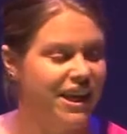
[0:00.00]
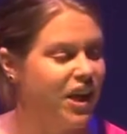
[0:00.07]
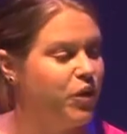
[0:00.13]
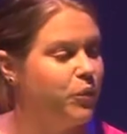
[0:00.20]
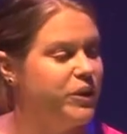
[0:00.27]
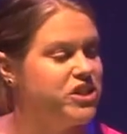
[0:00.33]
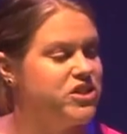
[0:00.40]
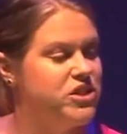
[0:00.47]

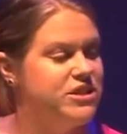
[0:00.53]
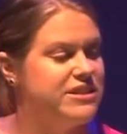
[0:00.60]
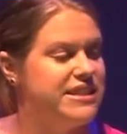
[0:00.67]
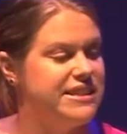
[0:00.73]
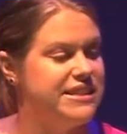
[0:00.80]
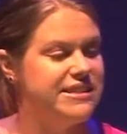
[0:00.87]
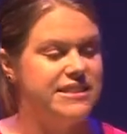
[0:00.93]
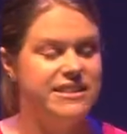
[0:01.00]
which
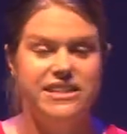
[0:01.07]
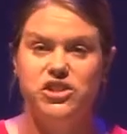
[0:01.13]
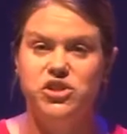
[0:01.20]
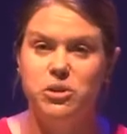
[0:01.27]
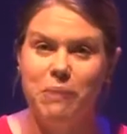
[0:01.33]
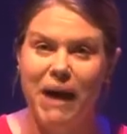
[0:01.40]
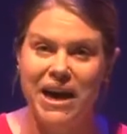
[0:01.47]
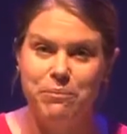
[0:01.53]
uses
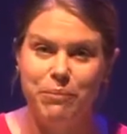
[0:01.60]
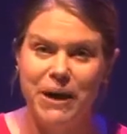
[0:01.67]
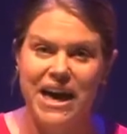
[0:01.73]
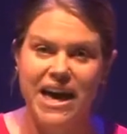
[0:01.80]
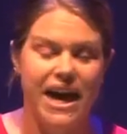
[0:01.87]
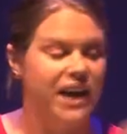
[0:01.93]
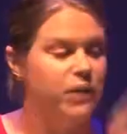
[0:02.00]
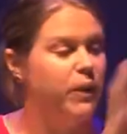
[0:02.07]
tissue paper,
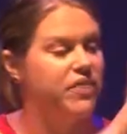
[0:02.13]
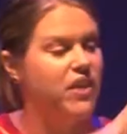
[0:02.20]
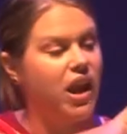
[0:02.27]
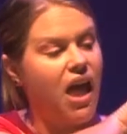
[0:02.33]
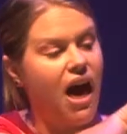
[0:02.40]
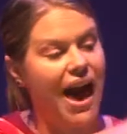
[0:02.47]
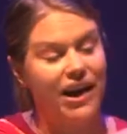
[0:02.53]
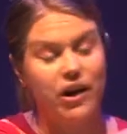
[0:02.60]
and when the
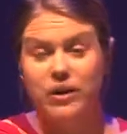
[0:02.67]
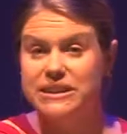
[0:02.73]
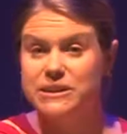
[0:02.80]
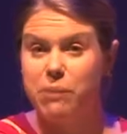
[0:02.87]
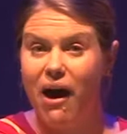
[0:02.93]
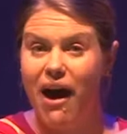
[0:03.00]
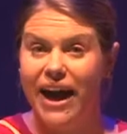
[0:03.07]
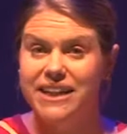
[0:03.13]
light goes
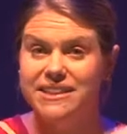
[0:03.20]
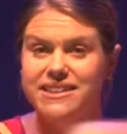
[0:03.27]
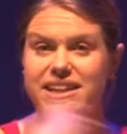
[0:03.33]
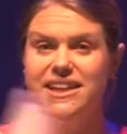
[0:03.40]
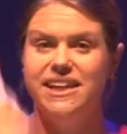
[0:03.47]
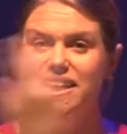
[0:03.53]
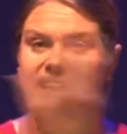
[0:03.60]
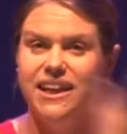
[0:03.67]
behind
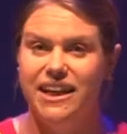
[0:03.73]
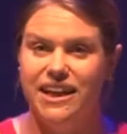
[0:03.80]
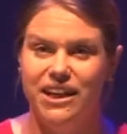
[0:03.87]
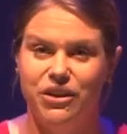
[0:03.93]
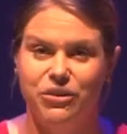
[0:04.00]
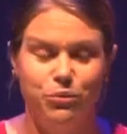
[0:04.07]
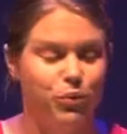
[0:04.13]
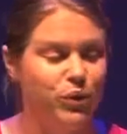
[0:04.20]
it,
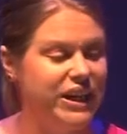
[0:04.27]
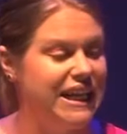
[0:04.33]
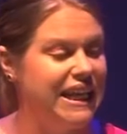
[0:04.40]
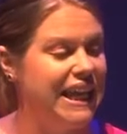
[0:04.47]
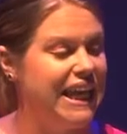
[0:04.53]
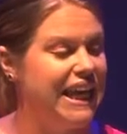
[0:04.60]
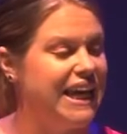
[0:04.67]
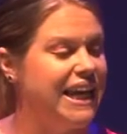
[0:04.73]
it
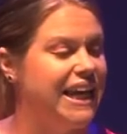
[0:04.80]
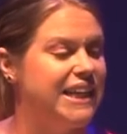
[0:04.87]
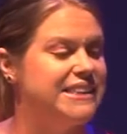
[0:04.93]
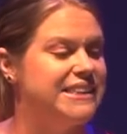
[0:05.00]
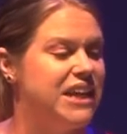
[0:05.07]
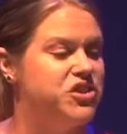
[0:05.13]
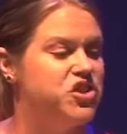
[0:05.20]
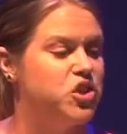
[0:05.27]
really
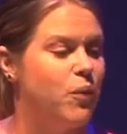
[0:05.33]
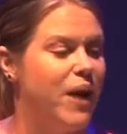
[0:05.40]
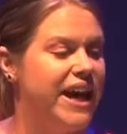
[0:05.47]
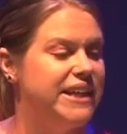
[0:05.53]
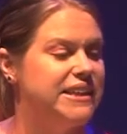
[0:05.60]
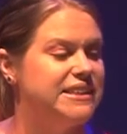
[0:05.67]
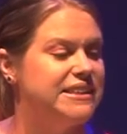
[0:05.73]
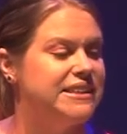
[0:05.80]

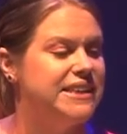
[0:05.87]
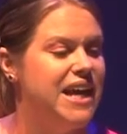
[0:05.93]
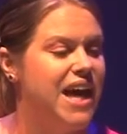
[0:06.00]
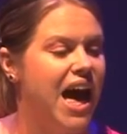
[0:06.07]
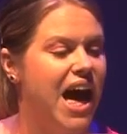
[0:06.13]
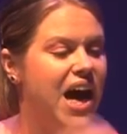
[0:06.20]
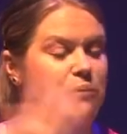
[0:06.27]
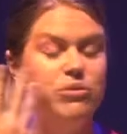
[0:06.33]
accentuates
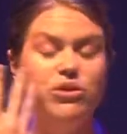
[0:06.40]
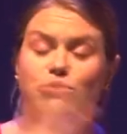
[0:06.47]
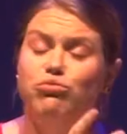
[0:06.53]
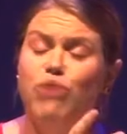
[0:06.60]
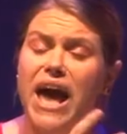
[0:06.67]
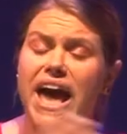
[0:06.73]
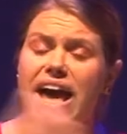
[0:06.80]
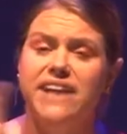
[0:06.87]
the
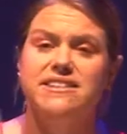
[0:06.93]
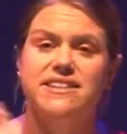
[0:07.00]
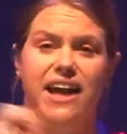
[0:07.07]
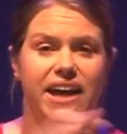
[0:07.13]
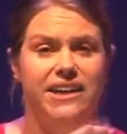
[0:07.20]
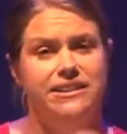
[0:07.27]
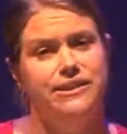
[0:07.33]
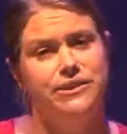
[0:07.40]
red
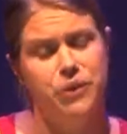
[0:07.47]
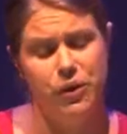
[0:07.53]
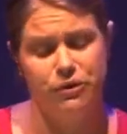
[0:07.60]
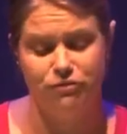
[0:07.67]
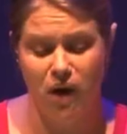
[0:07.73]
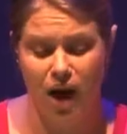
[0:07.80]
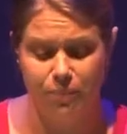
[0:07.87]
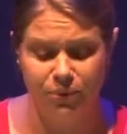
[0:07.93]
and is so
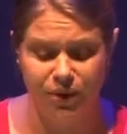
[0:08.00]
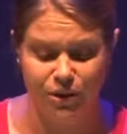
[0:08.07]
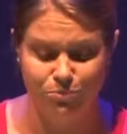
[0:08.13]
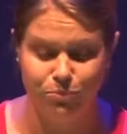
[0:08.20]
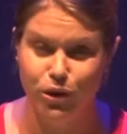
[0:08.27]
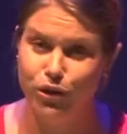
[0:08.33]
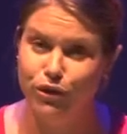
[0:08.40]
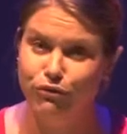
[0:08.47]
vibrant and
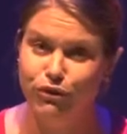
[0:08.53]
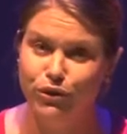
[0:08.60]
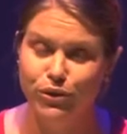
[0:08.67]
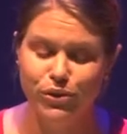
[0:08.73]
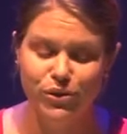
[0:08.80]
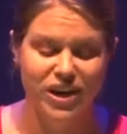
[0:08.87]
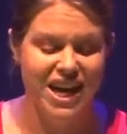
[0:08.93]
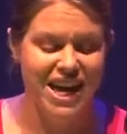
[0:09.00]
beautiful.
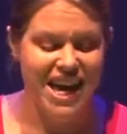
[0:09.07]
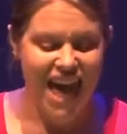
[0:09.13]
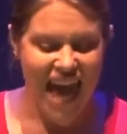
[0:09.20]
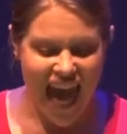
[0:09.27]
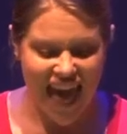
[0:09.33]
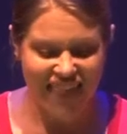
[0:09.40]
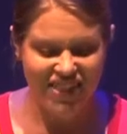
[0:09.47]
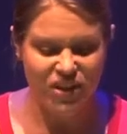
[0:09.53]

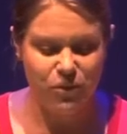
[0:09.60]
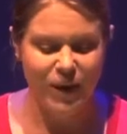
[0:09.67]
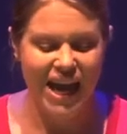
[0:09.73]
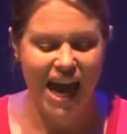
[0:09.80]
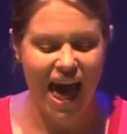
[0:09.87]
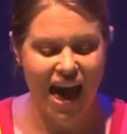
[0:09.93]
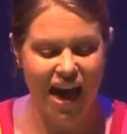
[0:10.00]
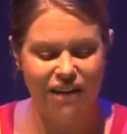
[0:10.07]
And then we
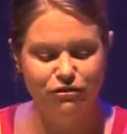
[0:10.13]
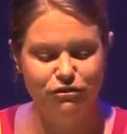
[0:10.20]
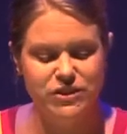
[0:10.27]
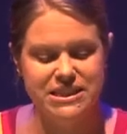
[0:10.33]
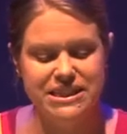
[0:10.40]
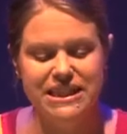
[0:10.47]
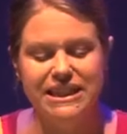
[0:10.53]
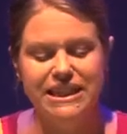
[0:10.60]
have
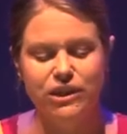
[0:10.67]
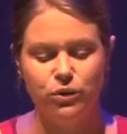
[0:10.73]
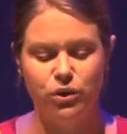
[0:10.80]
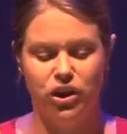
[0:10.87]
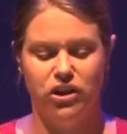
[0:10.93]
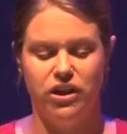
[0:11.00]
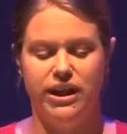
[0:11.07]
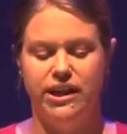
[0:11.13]
just a little
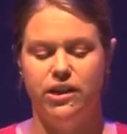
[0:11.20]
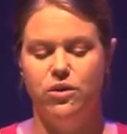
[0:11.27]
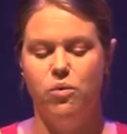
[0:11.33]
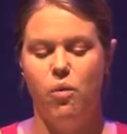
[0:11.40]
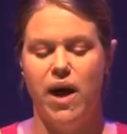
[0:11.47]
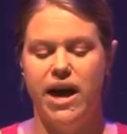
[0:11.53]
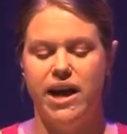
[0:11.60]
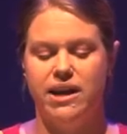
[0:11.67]
cute little
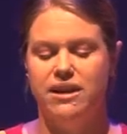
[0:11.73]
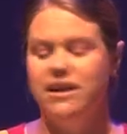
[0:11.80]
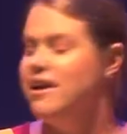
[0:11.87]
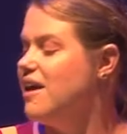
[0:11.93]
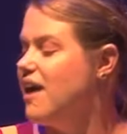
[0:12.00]
one